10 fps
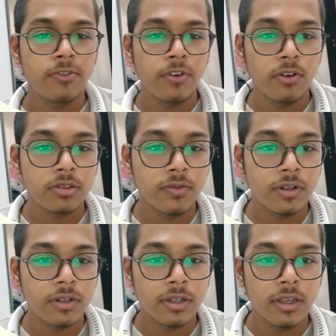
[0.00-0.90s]

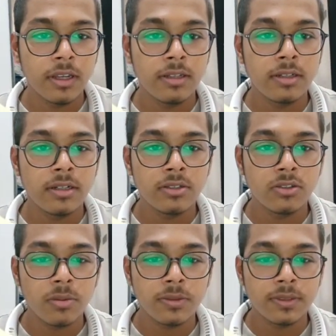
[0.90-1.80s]
philosopher, here are
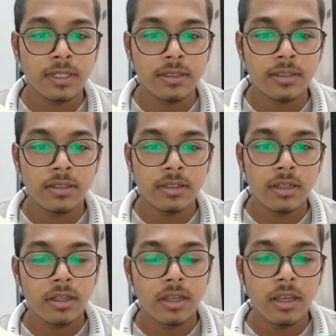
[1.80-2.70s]
chopsticks,
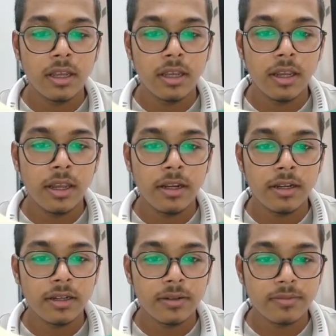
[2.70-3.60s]
and